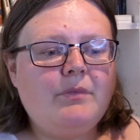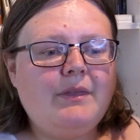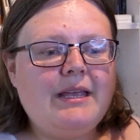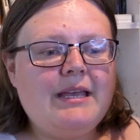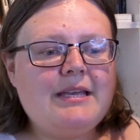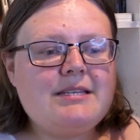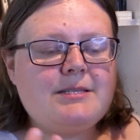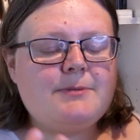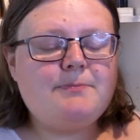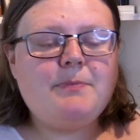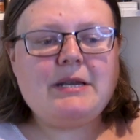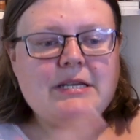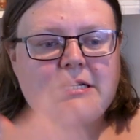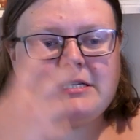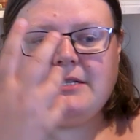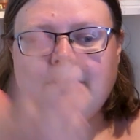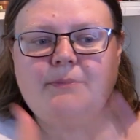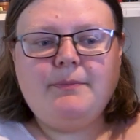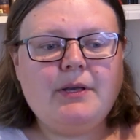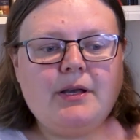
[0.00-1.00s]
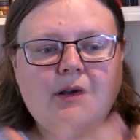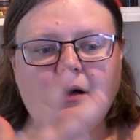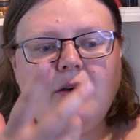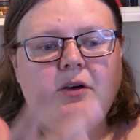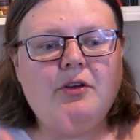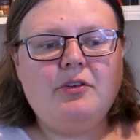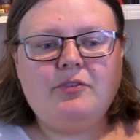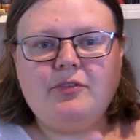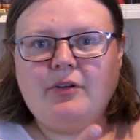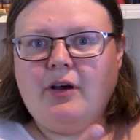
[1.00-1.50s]
especially
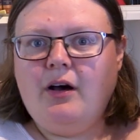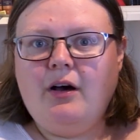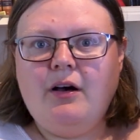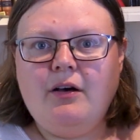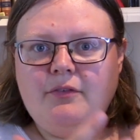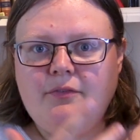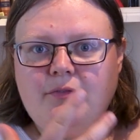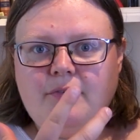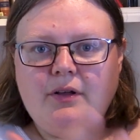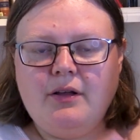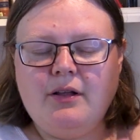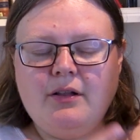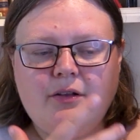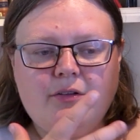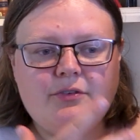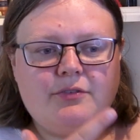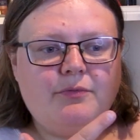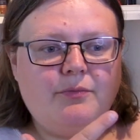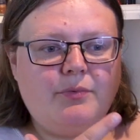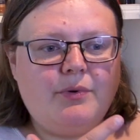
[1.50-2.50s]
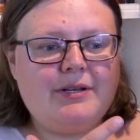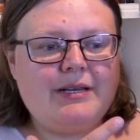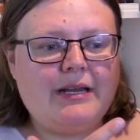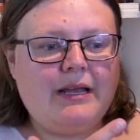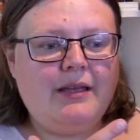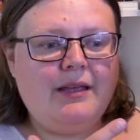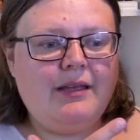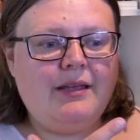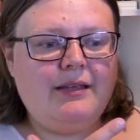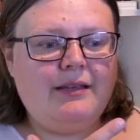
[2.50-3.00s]
because of a lot of what
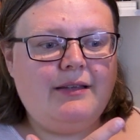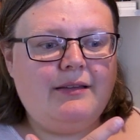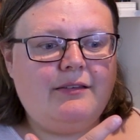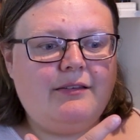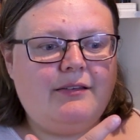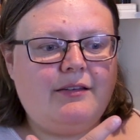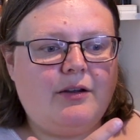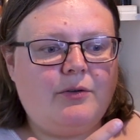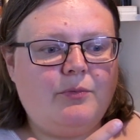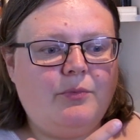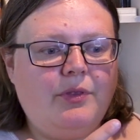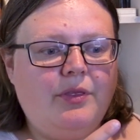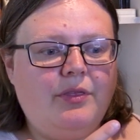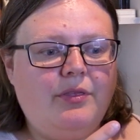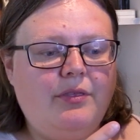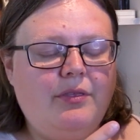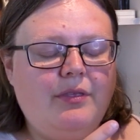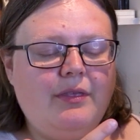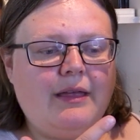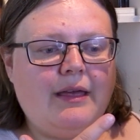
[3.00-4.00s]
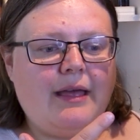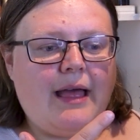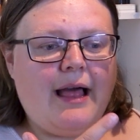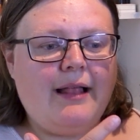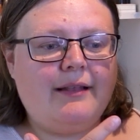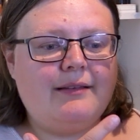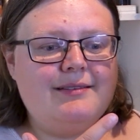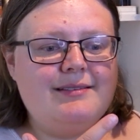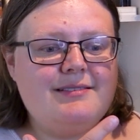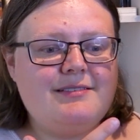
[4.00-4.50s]
is done with
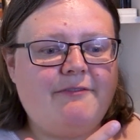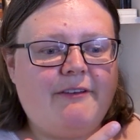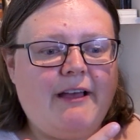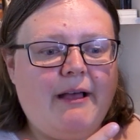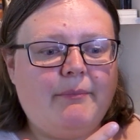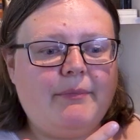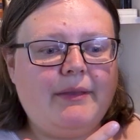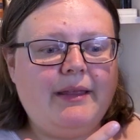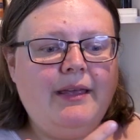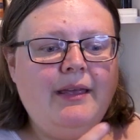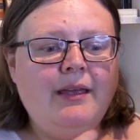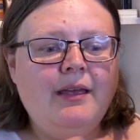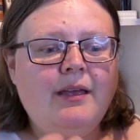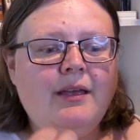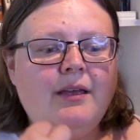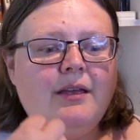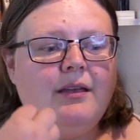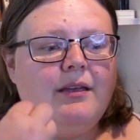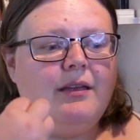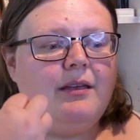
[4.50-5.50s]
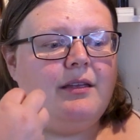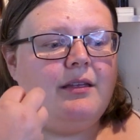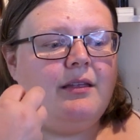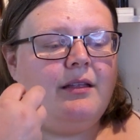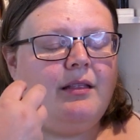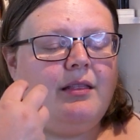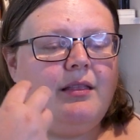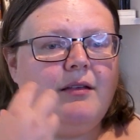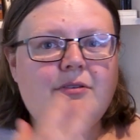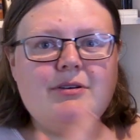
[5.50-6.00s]
Alan's family.
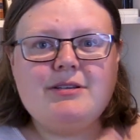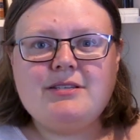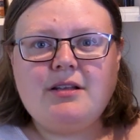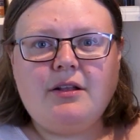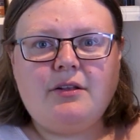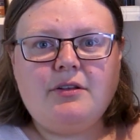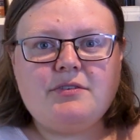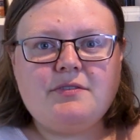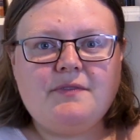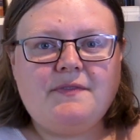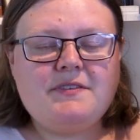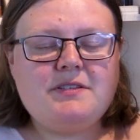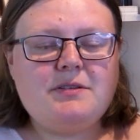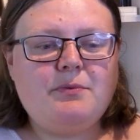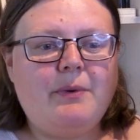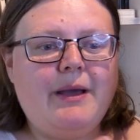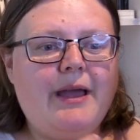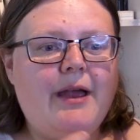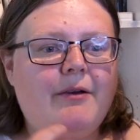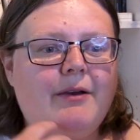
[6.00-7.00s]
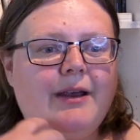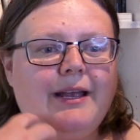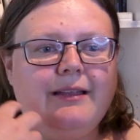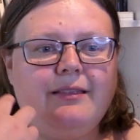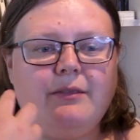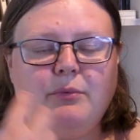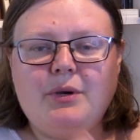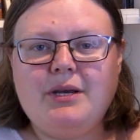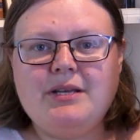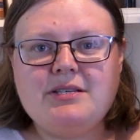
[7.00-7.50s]
There is a lot of swearing,
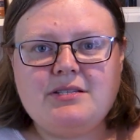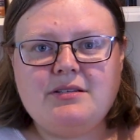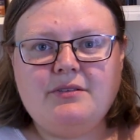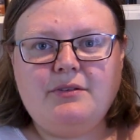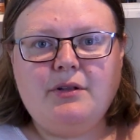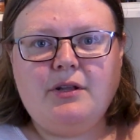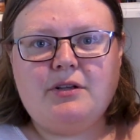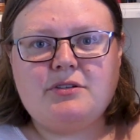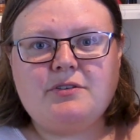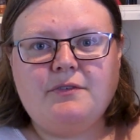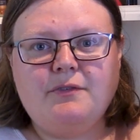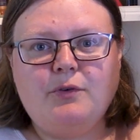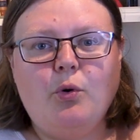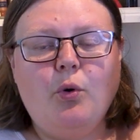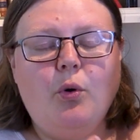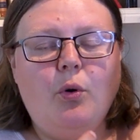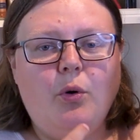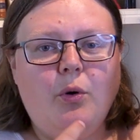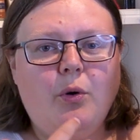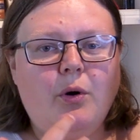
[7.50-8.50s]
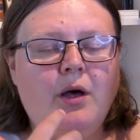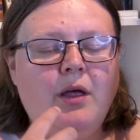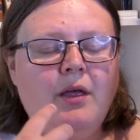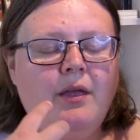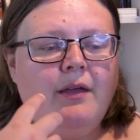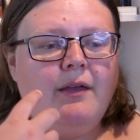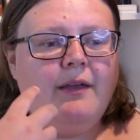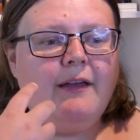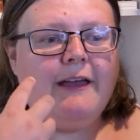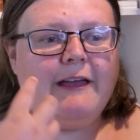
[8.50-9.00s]
there is a lot of gore
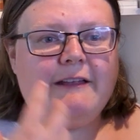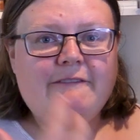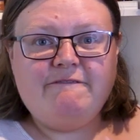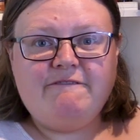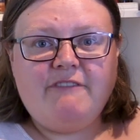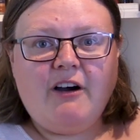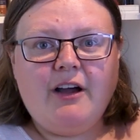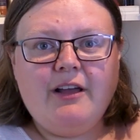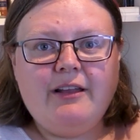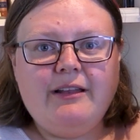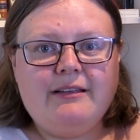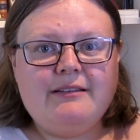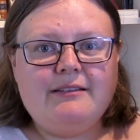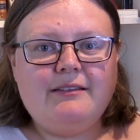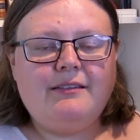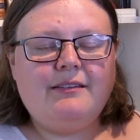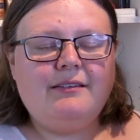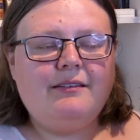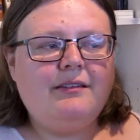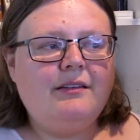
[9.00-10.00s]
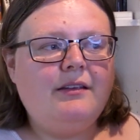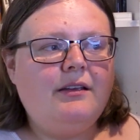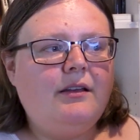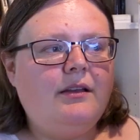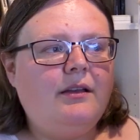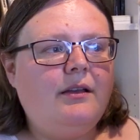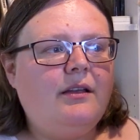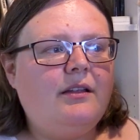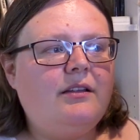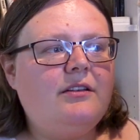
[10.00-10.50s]
and violence.
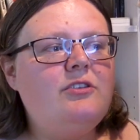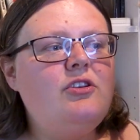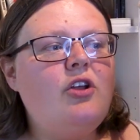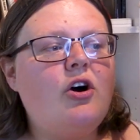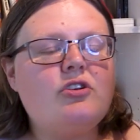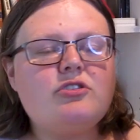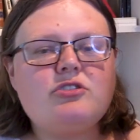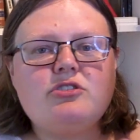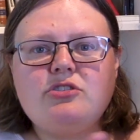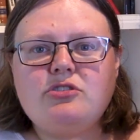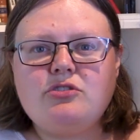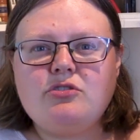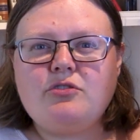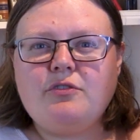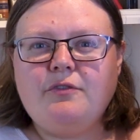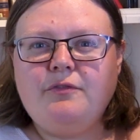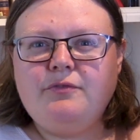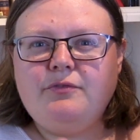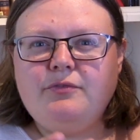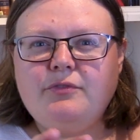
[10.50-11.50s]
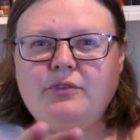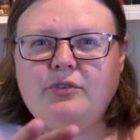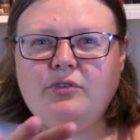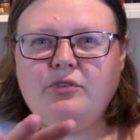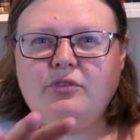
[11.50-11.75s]
Not sort of,